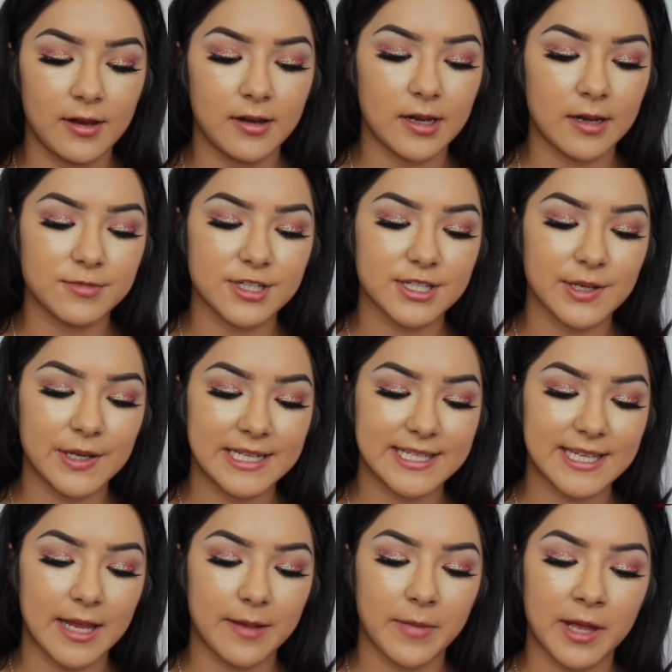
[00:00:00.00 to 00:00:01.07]
Now I'm just going to
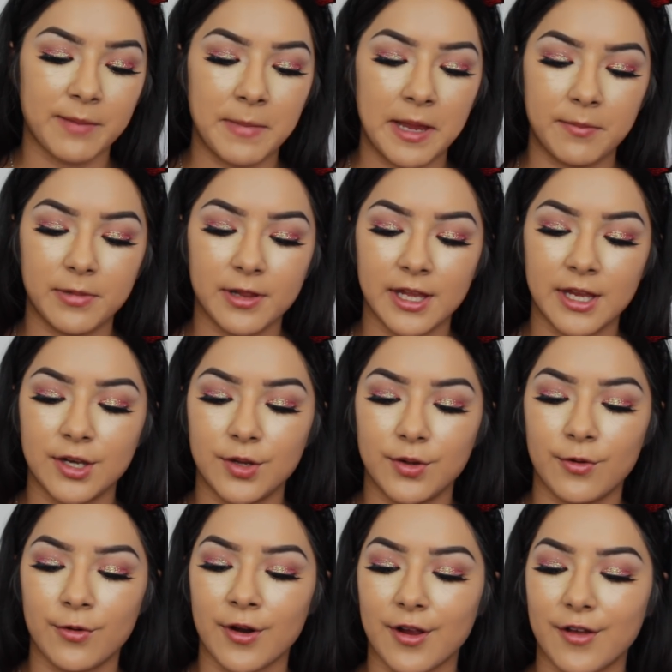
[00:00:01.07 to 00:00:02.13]
take my Maybelline New
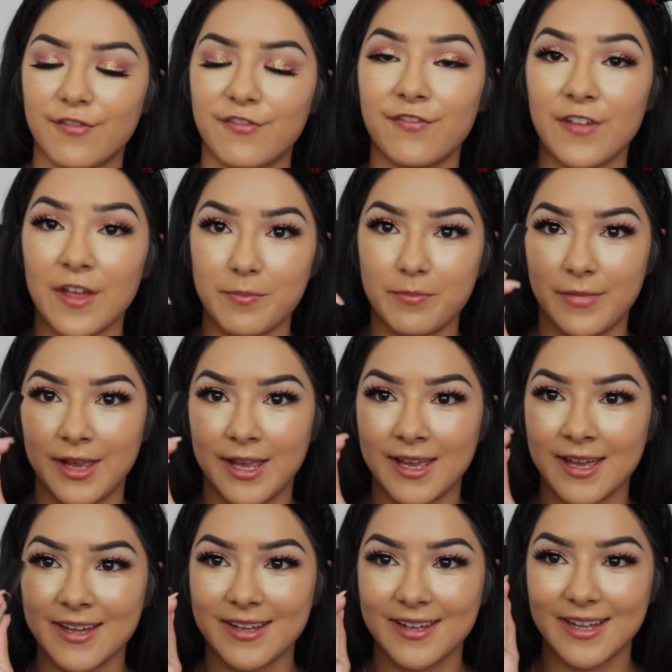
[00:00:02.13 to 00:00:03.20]
York Fit
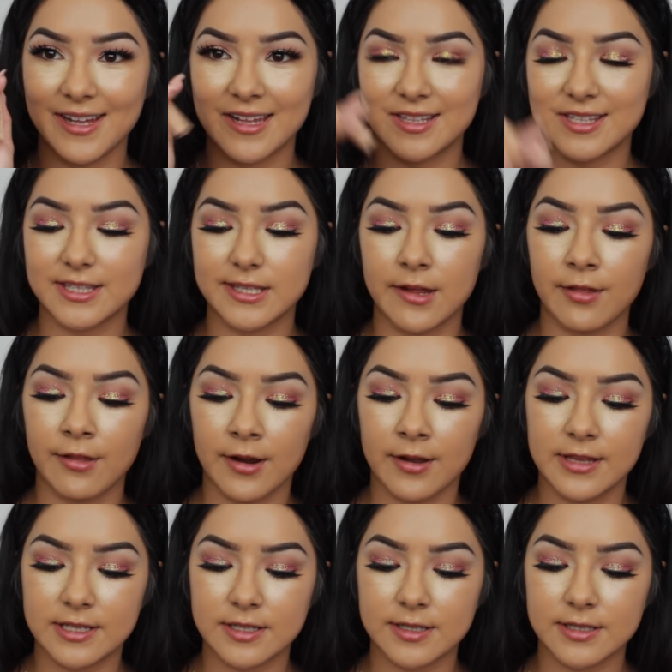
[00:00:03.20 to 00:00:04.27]
Me concealer.
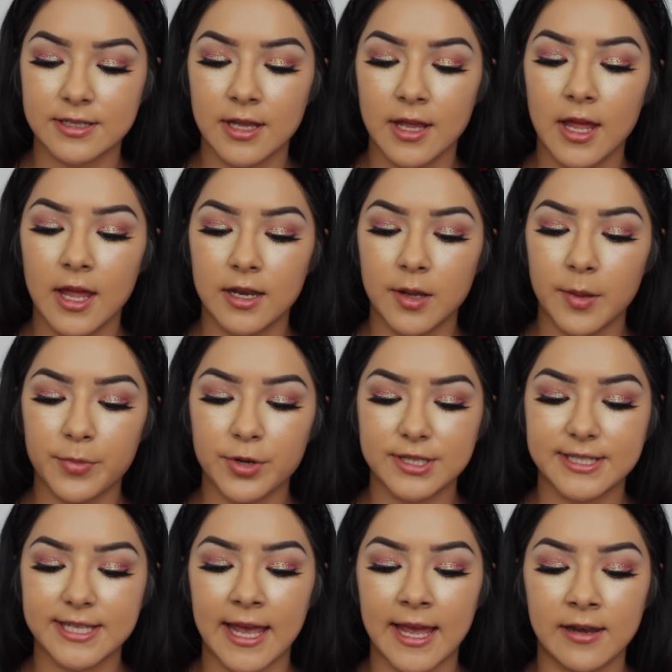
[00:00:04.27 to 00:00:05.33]
This is number
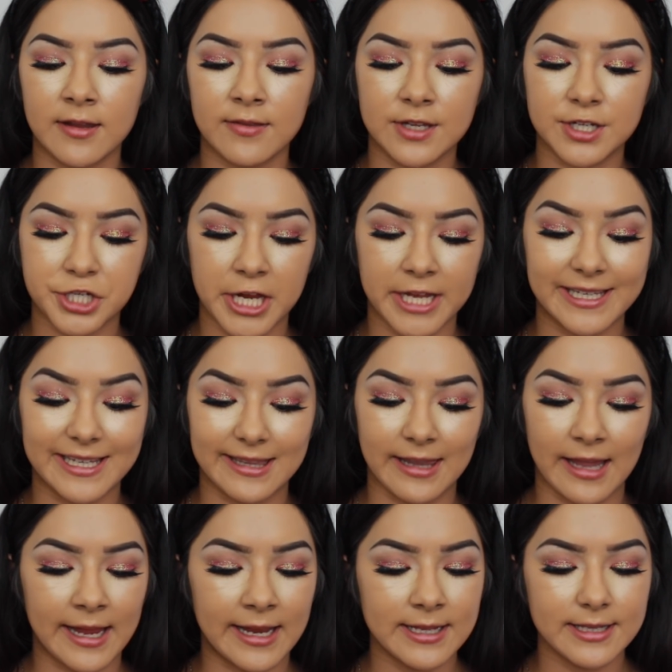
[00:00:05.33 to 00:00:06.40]
10 in the shade
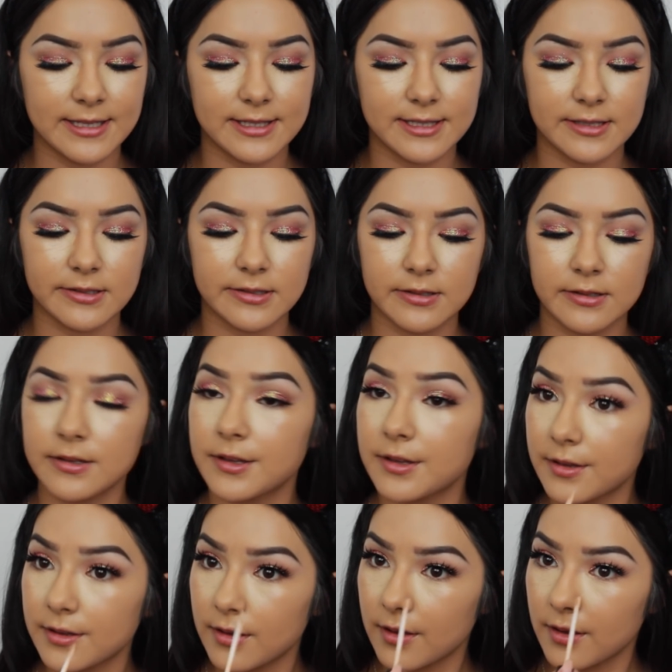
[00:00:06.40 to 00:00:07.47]
Light.
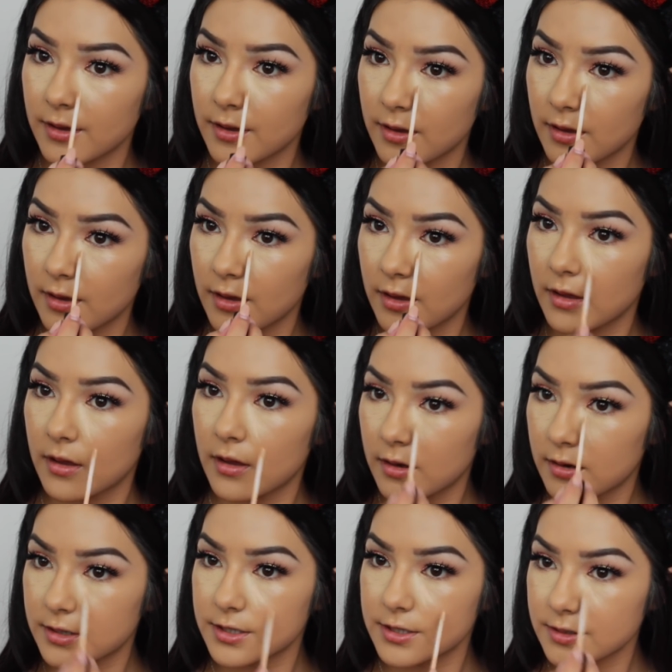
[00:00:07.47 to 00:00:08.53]

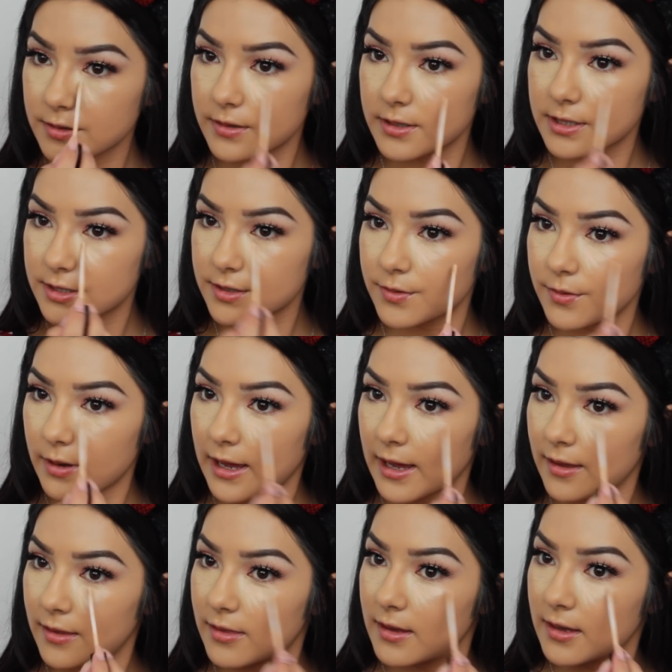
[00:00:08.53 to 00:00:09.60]
I'm just going to
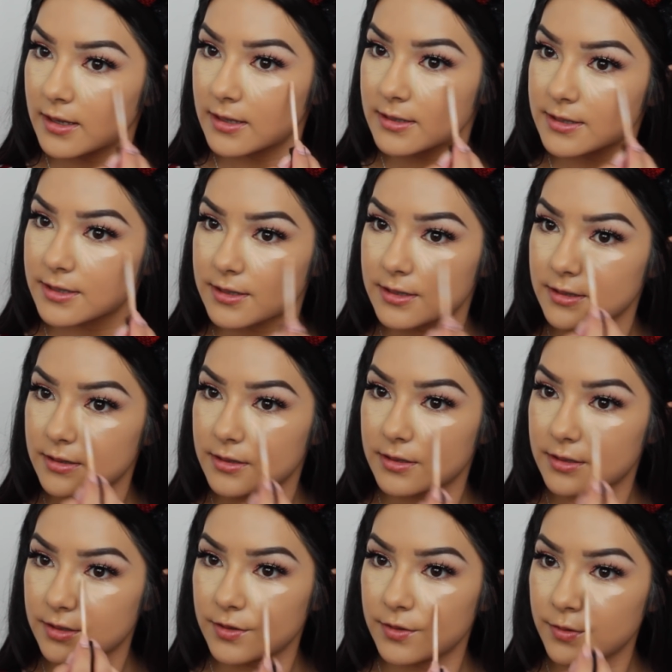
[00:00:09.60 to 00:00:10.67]
add this
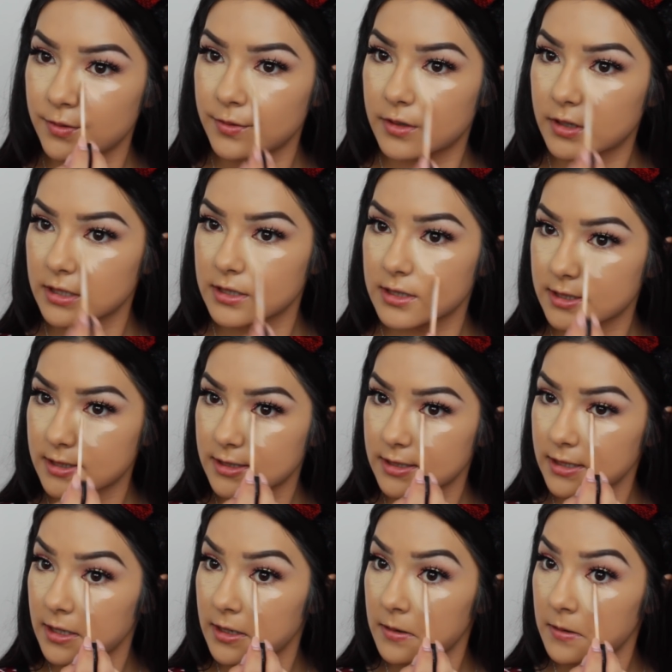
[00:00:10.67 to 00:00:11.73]
to
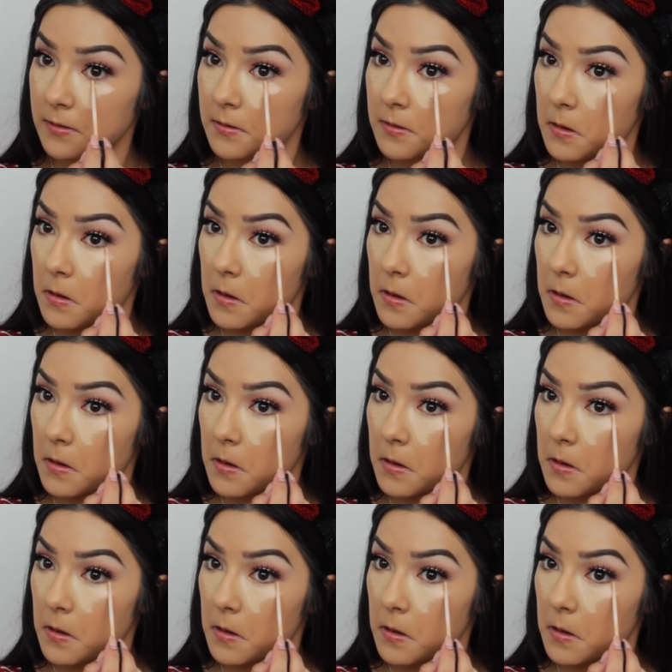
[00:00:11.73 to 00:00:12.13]
conceal.